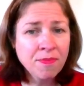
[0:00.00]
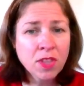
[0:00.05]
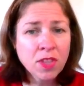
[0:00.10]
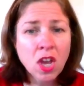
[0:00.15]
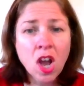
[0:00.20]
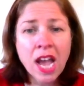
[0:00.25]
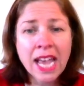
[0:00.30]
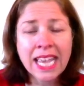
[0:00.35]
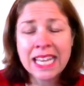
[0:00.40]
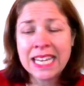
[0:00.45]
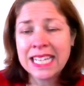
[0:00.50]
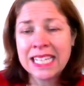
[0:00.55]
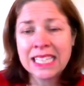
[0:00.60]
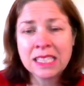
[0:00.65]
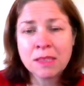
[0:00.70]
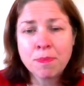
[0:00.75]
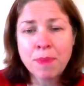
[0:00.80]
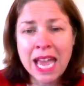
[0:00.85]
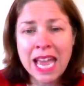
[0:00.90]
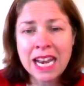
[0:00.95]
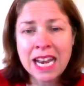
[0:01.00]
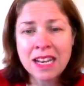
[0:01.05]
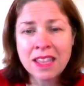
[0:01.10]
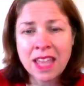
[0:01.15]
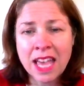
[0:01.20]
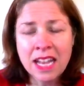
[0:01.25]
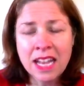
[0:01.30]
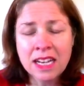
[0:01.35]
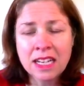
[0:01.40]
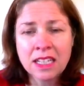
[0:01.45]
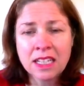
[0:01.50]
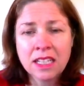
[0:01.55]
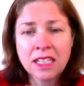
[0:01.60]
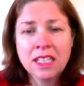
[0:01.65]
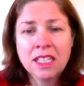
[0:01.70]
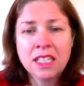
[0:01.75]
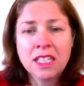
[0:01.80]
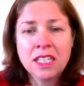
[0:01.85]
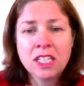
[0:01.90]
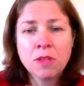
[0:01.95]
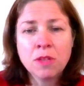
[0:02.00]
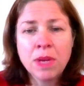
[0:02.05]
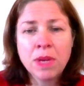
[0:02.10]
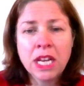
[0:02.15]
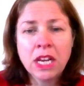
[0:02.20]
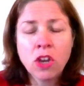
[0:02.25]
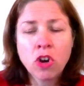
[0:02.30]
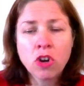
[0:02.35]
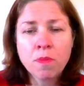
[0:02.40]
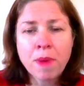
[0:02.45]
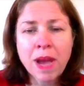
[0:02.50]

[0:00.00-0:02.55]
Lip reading: I can expand that to be log